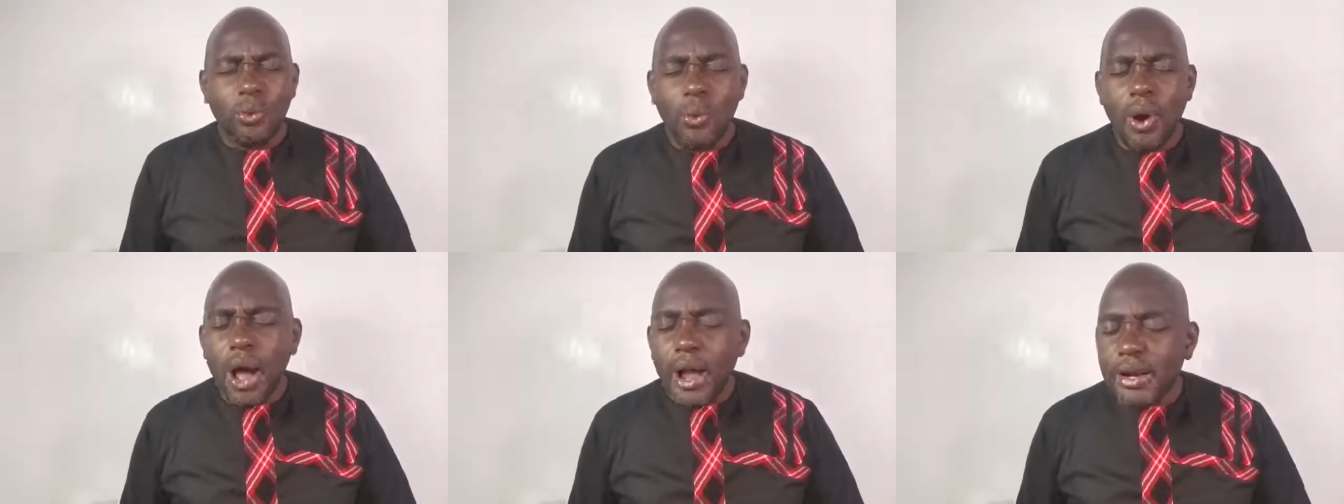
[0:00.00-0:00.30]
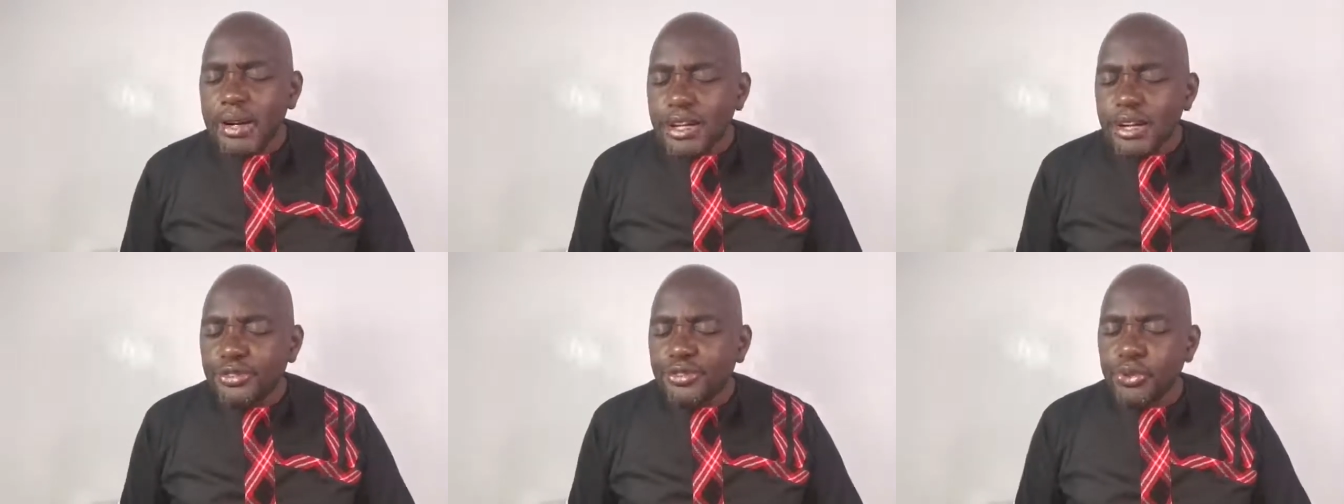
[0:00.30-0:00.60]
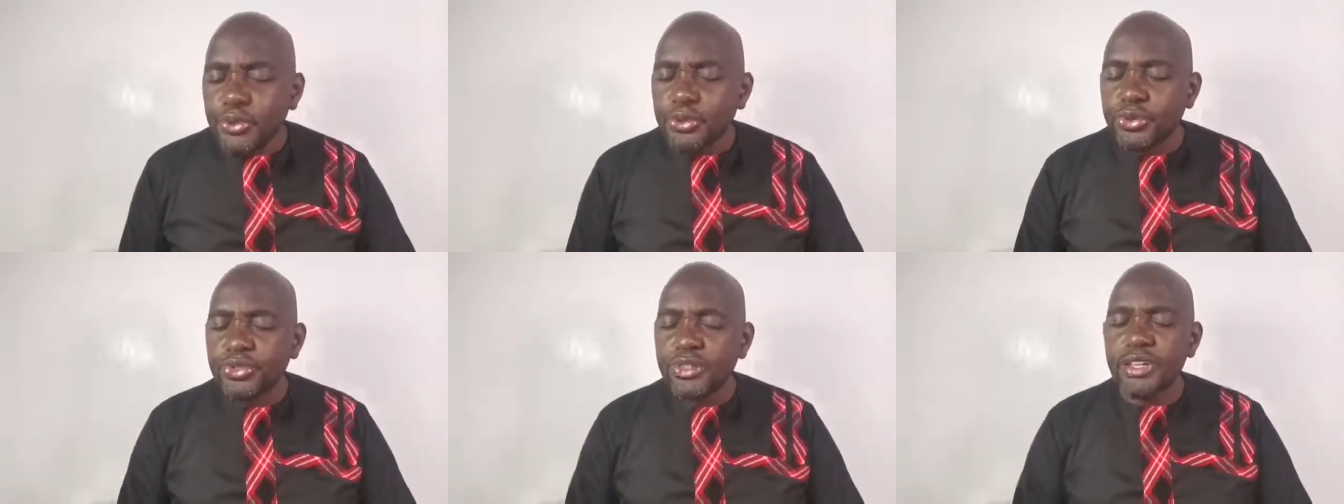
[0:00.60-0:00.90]

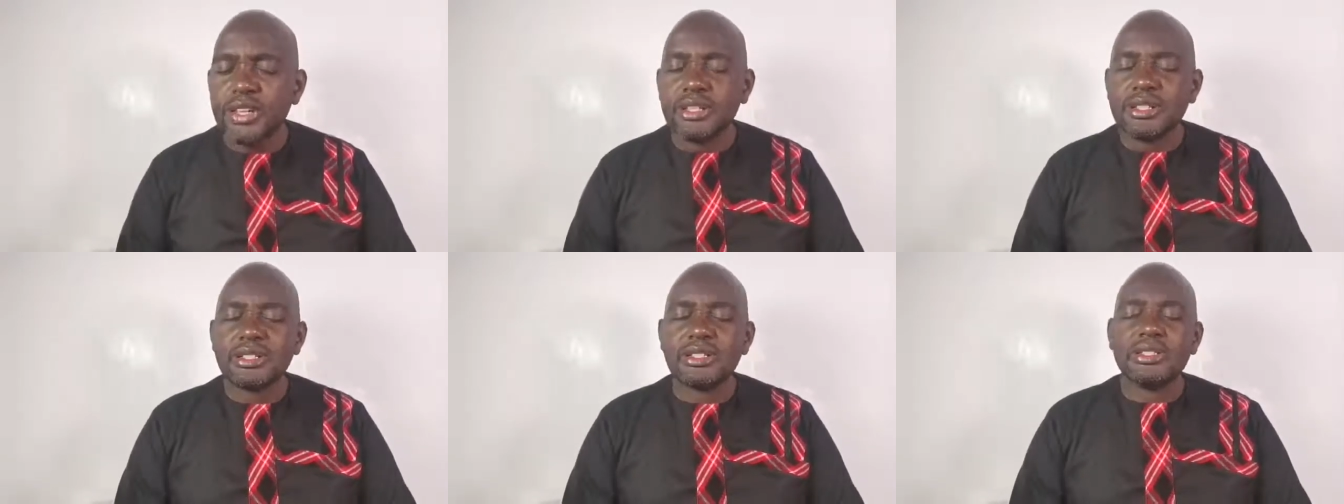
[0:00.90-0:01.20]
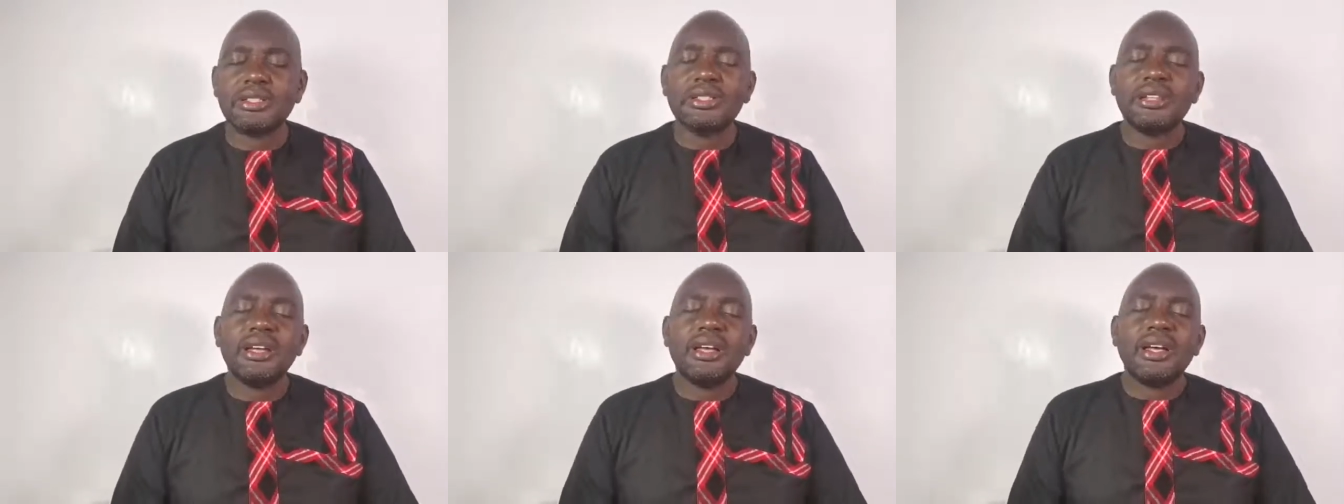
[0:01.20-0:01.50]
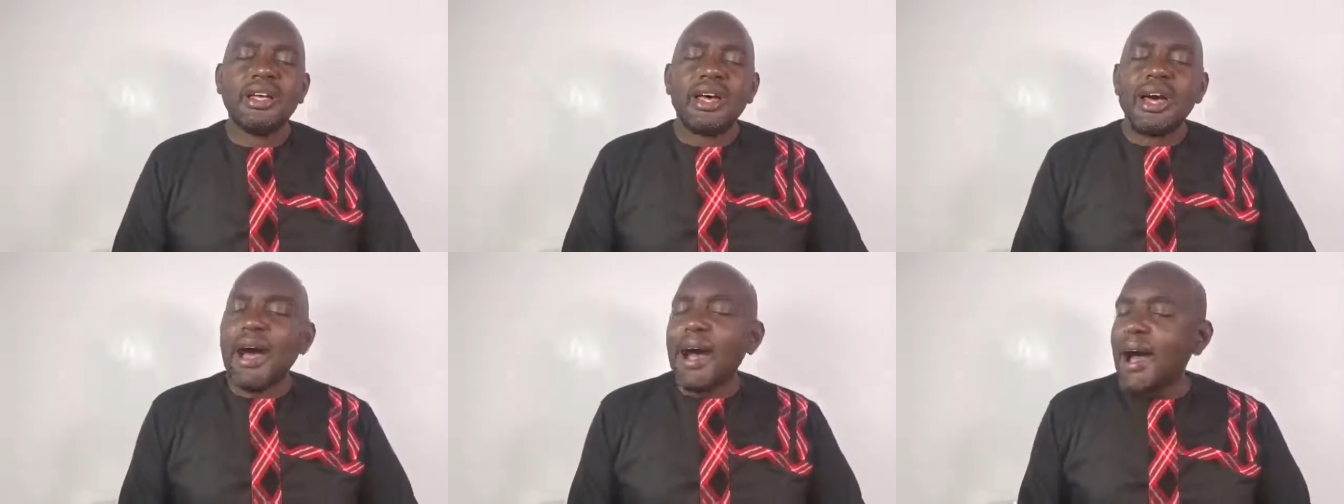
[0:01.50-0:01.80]
wonderful things
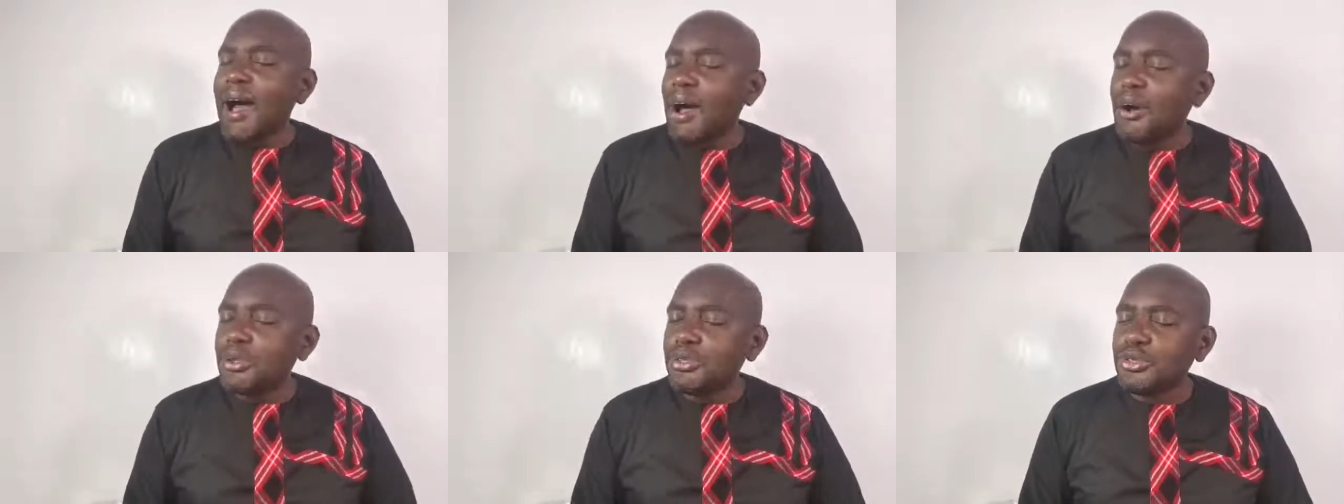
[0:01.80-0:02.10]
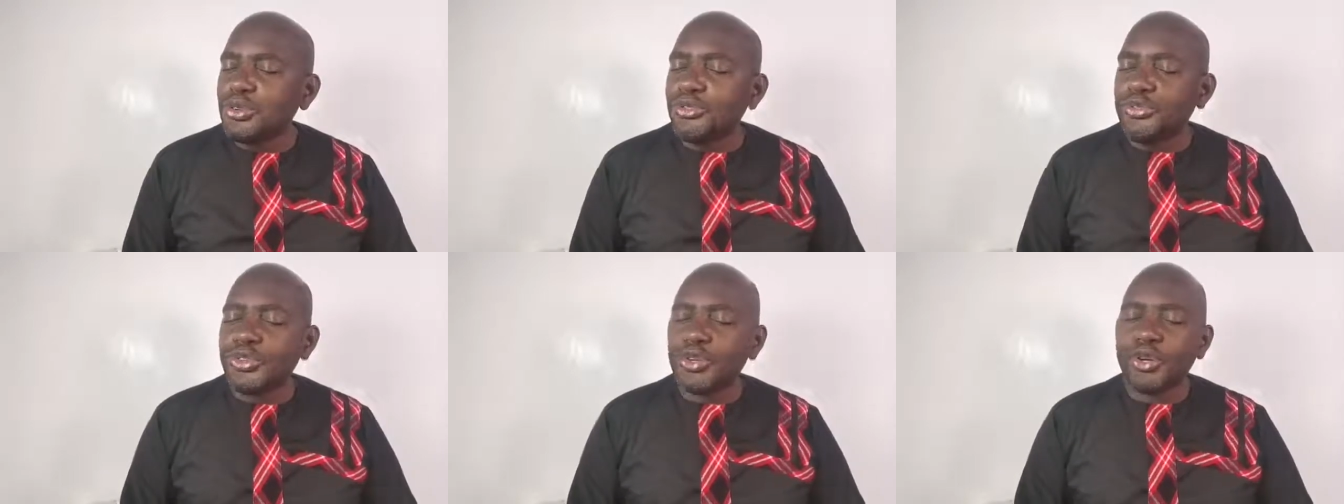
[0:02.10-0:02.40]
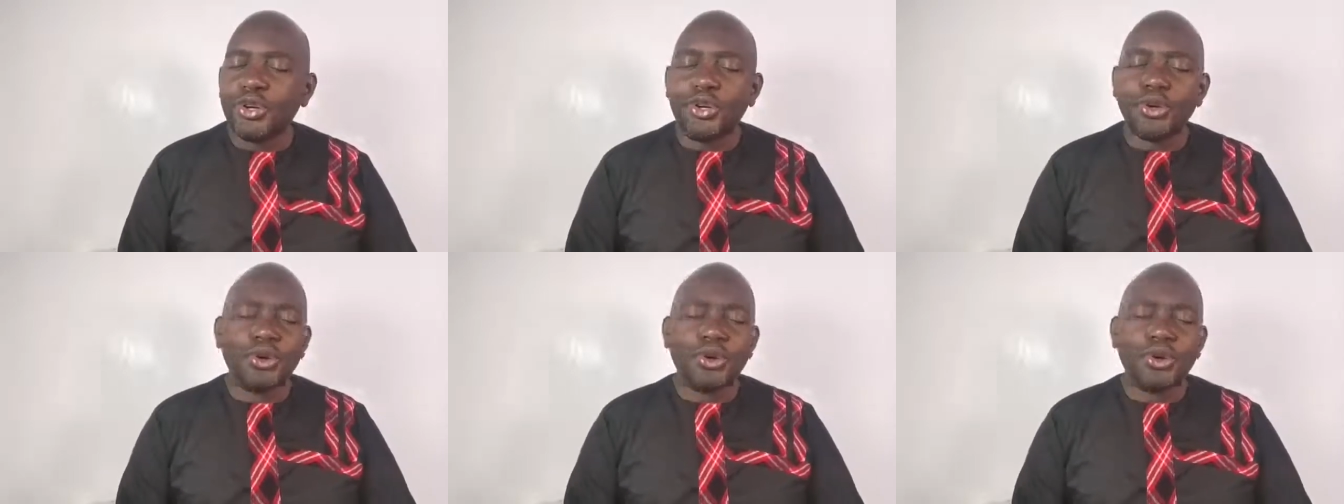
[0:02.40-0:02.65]
out of your